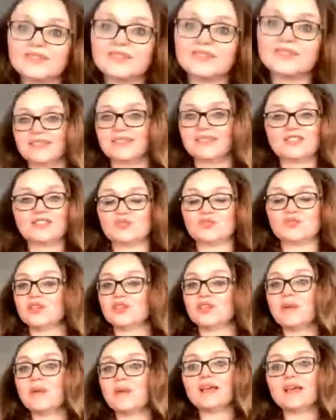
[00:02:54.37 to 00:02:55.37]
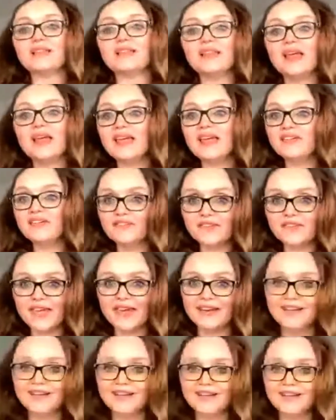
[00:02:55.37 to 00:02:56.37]
That's the story of my life,
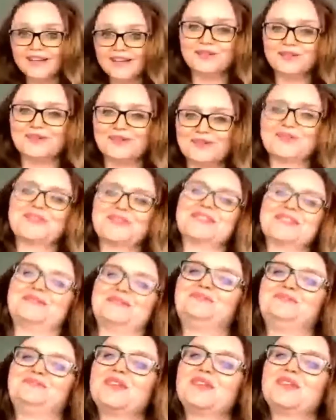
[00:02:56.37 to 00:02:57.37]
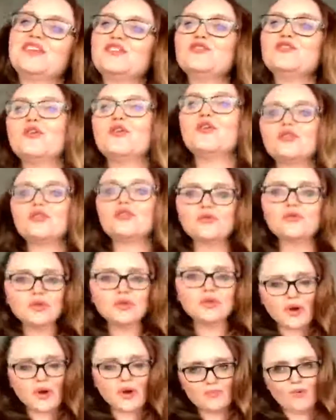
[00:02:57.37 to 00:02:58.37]
girls. You're not the only
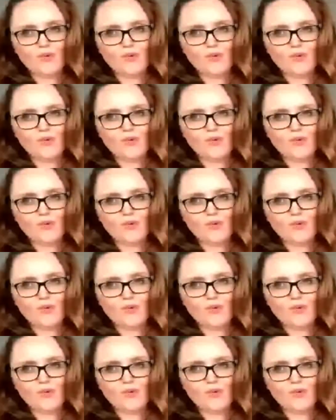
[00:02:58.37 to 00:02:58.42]
one